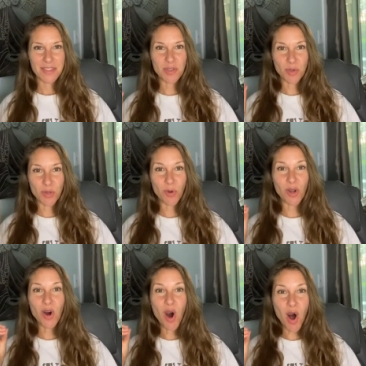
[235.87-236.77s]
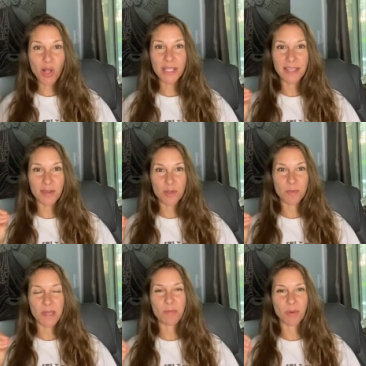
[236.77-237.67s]
So you are calling those
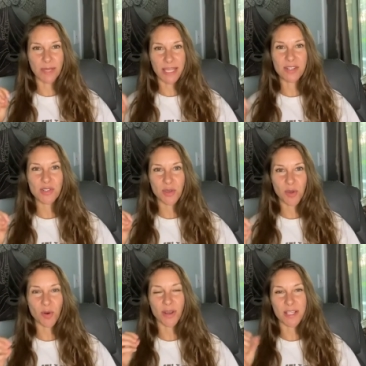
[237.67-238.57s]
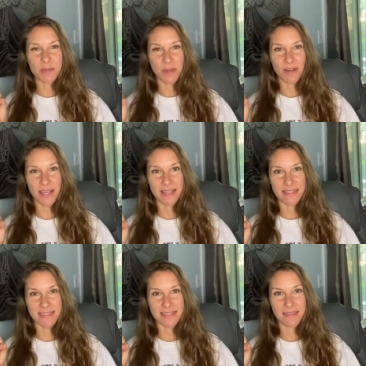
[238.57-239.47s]
people into your
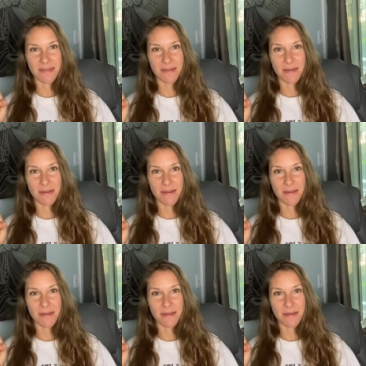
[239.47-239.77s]
experience.